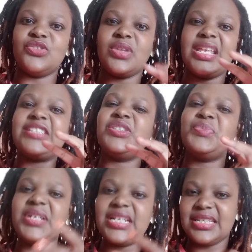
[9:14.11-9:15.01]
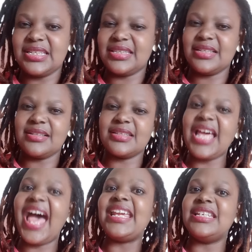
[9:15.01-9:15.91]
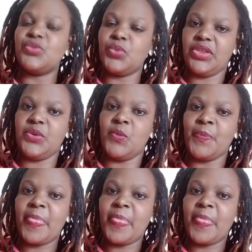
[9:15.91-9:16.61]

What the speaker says: or their spirit is still tied with you.